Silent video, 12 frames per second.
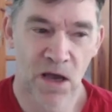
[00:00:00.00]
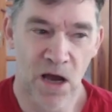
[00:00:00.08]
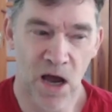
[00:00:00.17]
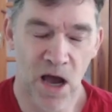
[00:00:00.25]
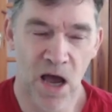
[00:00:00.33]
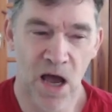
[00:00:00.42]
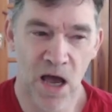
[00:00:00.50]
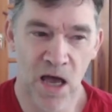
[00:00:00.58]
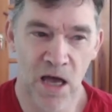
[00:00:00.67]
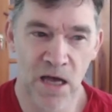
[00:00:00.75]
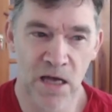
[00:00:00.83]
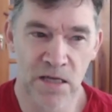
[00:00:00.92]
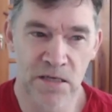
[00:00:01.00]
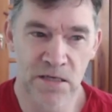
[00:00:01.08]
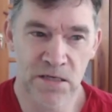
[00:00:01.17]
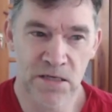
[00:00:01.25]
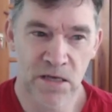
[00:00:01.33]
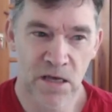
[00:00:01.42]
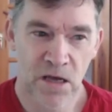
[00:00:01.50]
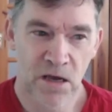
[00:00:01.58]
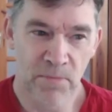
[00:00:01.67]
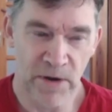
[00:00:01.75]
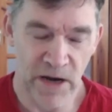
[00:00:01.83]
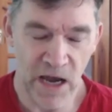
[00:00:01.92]
But
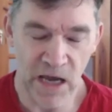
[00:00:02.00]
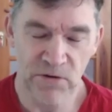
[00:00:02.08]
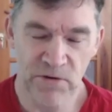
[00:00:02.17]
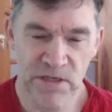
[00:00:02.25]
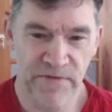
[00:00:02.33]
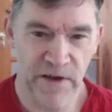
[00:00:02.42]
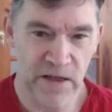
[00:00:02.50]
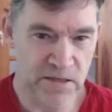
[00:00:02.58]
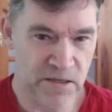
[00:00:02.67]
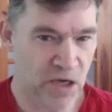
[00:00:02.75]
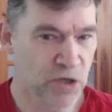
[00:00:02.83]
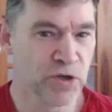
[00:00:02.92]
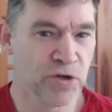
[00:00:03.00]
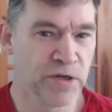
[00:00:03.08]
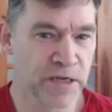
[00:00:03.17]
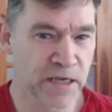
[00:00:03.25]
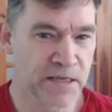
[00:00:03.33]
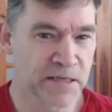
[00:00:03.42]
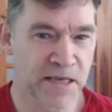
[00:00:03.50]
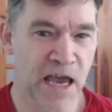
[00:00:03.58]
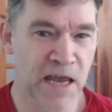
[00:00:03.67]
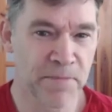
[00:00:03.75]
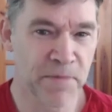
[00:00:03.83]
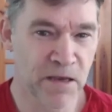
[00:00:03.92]
I always felt a yearning
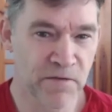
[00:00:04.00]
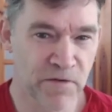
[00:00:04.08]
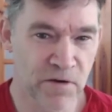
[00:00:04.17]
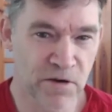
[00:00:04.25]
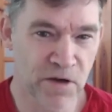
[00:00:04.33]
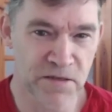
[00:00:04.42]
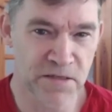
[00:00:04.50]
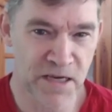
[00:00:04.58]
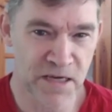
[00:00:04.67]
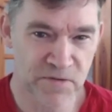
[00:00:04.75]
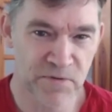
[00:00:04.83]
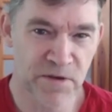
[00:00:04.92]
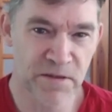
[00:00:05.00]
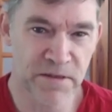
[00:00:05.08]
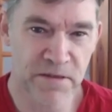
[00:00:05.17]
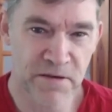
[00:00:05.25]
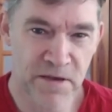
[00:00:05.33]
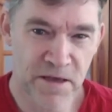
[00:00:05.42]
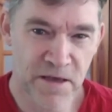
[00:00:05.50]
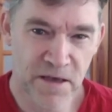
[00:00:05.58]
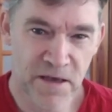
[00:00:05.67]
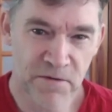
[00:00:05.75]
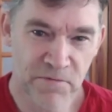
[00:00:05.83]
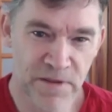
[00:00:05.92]
inside me for contact with
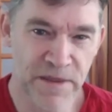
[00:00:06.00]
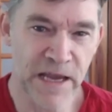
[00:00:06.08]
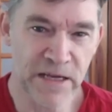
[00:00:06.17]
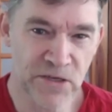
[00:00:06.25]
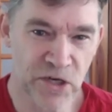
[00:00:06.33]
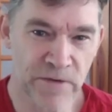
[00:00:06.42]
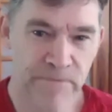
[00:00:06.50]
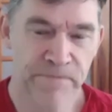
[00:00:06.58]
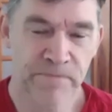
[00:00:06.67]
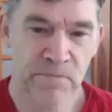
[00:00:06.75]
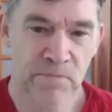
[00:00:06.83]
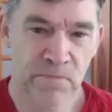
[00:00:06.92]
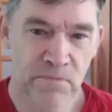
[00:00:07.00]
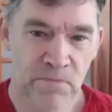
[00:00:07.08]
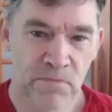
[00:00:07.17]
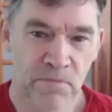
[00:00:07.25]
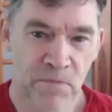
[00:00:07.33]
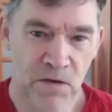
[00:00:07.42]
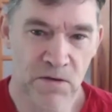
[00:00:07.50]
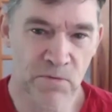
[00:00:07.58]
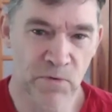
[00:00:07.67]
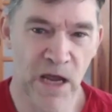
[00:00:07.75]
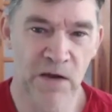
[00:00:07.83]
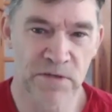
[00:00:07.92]
nature. So
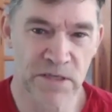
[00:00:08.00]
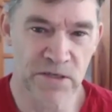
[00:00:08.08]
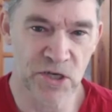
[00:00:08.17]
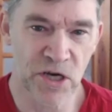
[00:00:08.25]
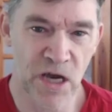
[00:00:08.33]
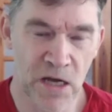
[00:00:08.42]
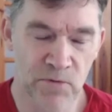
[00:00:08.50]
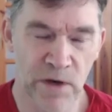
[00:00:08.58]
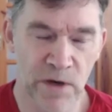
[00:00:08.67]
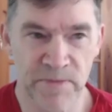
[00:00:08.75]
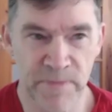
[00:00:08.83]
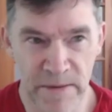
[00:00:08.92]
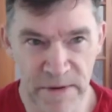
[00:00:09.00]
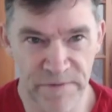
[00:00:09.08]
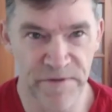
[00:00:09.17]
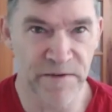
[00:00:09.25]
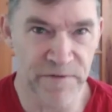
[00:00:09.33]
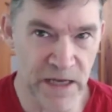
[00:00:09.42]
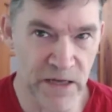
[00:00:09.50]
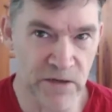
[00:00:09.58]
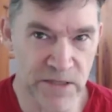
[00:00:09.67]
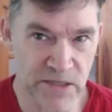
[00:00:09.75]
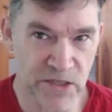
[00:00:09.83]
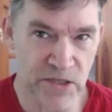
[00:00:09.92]
when I was a child, when I was maybe 15 or
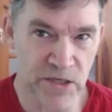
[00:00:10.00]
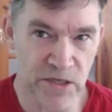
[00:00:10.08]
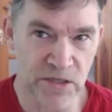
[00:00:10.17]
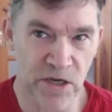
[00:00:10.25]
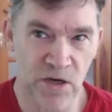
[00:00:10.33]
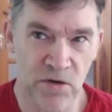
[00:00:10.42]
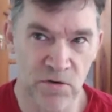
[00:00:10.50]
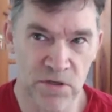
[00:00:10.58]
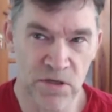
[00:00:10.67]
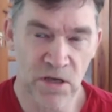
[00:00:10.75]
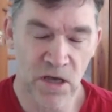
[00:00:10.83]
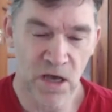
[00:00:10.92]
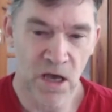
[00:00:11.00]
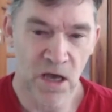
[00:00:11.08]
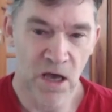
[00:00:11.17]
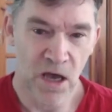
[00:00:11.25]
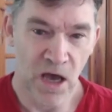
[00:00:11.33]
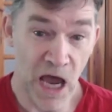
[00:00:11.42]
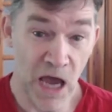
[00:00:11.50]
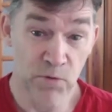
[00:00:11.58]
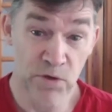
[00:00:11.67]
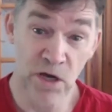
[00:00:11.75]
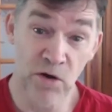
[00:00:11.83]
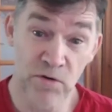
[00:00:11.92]
16 years old, I
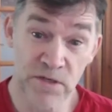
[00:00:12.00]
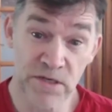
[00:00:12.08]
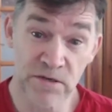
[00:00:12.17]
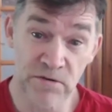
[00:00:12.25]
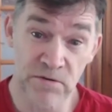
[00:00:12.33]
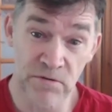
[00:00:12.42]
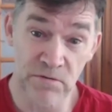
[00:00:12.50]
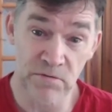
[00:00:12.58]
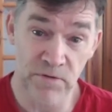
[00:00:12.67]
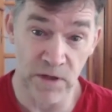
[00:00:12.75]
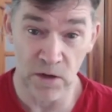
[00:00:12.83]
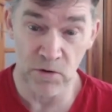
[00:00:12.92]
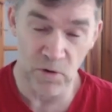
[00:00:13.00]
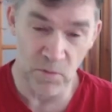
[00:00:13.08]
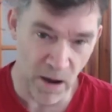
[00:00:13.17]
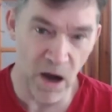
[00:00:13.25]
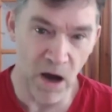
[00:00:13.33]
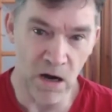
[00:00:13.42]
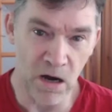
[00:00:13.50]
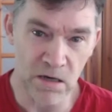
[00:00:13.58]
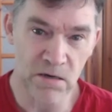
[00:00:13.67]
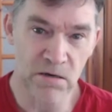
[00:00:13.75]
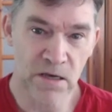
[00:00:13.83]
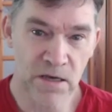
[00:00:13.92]
would go to the local park
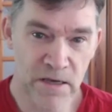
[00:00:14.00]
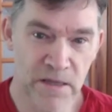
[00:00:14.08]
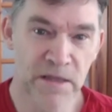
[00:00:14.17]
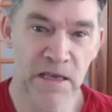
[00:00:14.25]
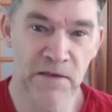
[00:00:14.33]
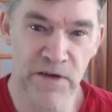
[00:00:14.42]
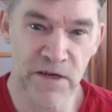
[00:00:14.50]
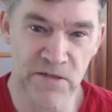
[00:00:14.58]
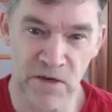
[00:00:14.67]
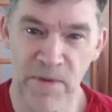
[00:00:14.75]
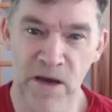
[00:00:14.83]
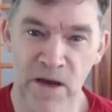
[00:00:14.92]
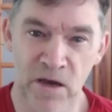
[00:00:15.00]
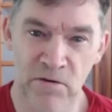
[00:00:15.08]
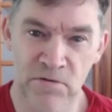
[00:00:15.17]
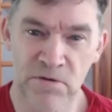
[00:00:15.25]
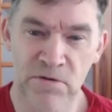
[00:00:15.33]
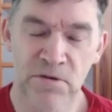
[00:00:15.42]
in the evenings on my own,